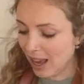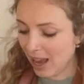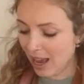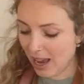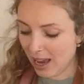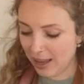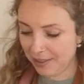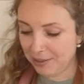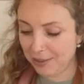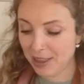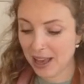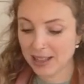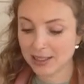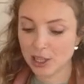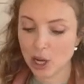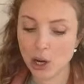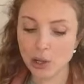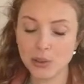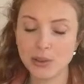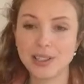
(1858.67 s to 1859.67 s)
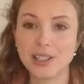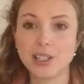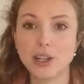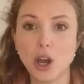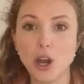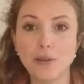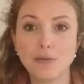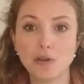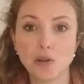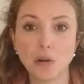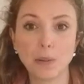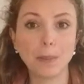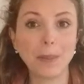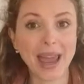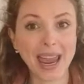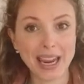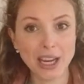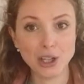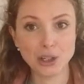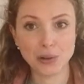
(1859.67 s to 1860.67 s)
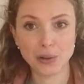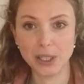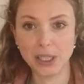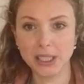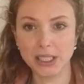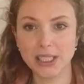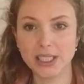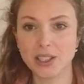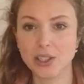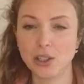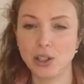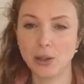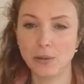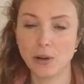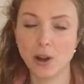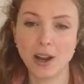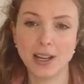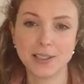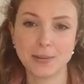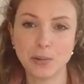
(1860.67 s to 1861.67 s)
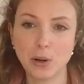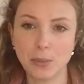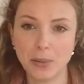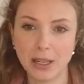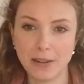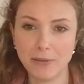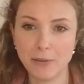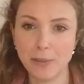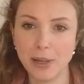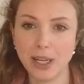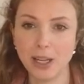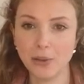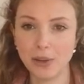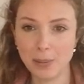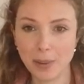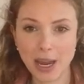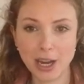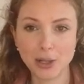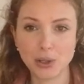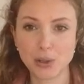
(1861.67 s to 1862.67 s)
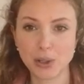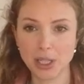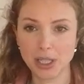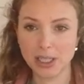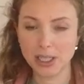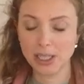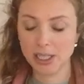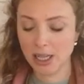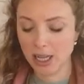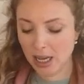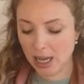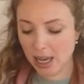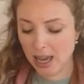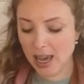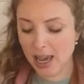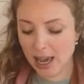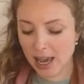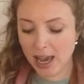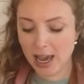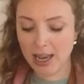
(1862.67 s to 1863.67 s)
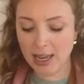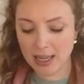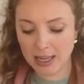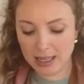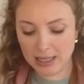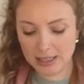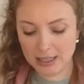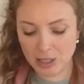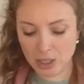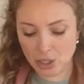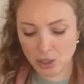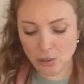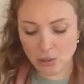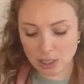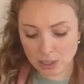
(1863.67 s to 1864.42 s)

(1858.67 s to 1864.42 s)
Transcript: And that's hosted over on Patreon, so you guys are probably familiar with Patreon. And you